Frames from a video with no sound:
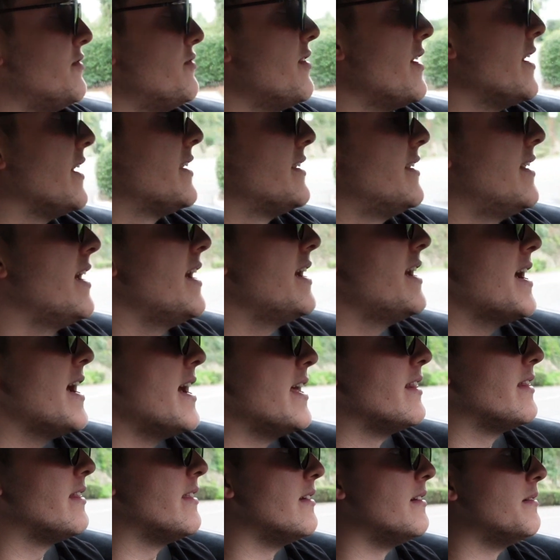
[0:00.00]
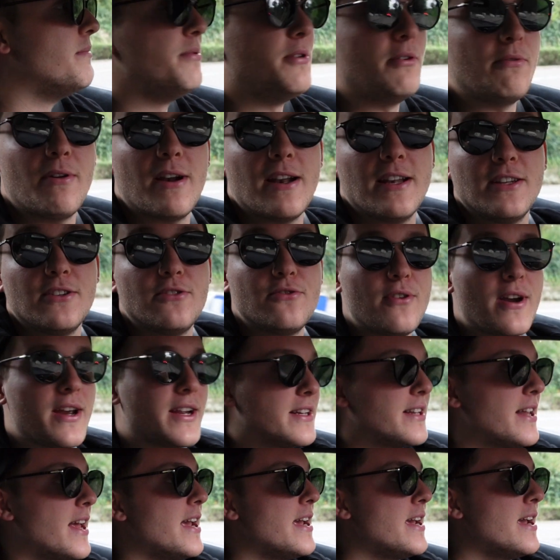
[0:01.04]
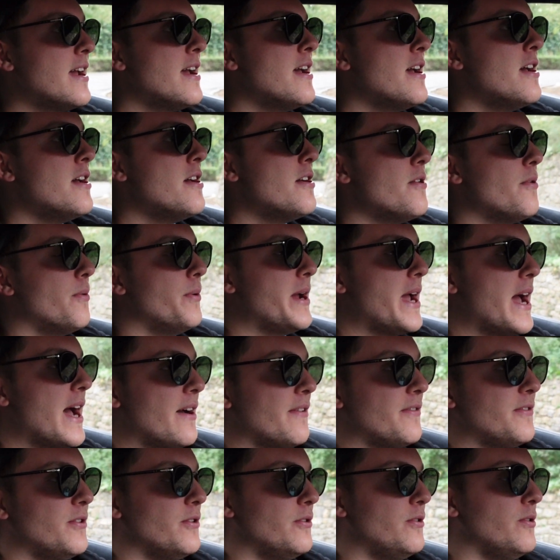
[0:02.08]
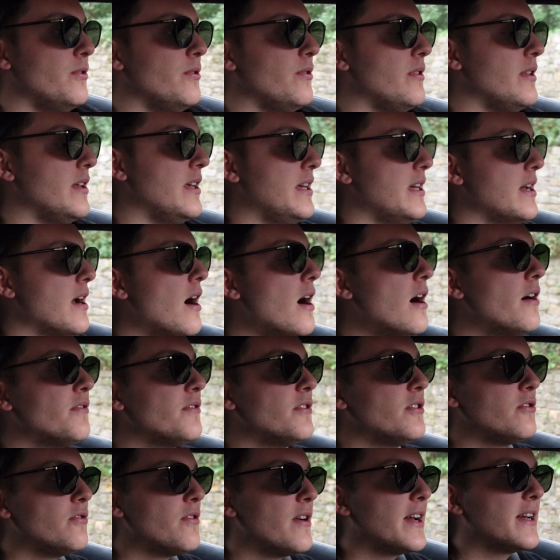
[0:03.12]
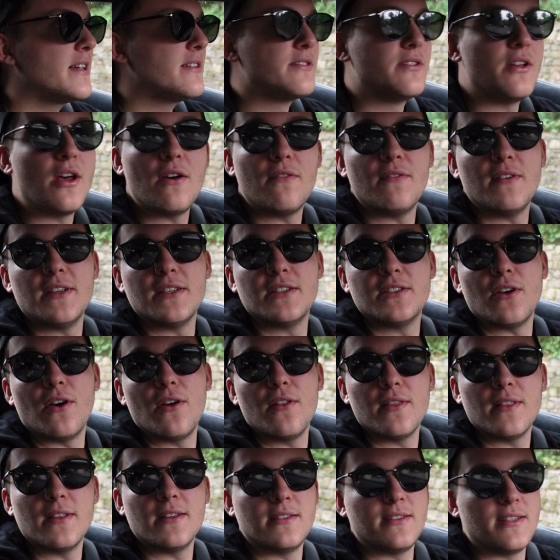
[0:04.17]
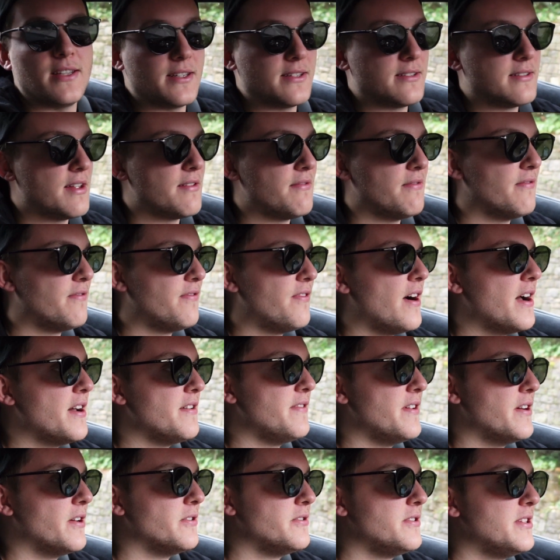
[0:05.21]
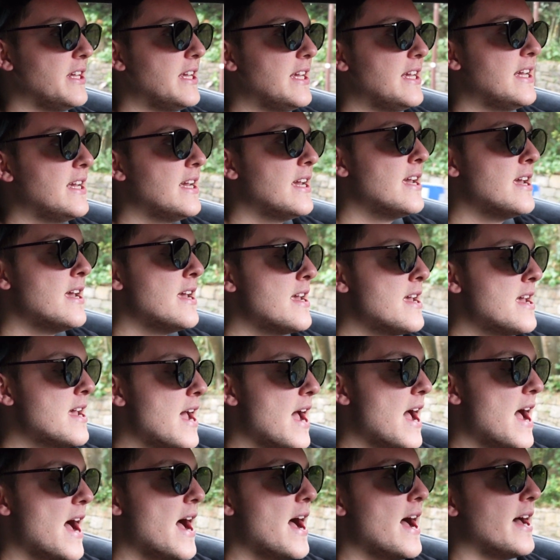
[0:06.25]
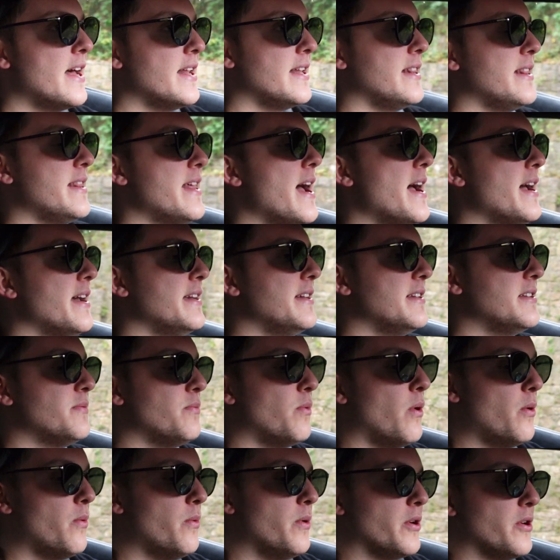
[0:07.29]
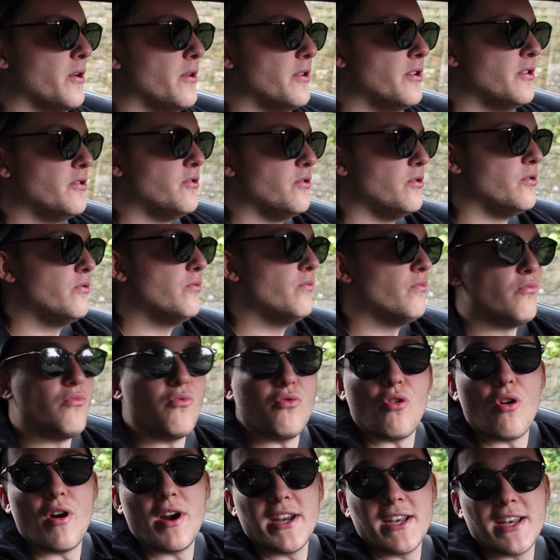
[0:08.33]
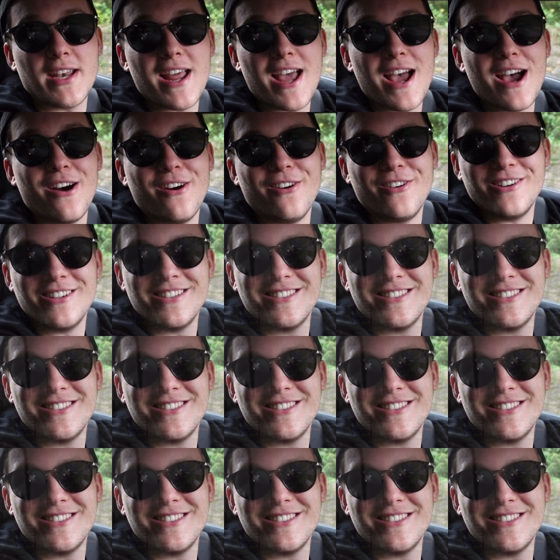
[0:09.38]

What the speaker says: track day and the Pirelli track day, we have to do the after track service on the 675LT, and that is what we're going to do right now.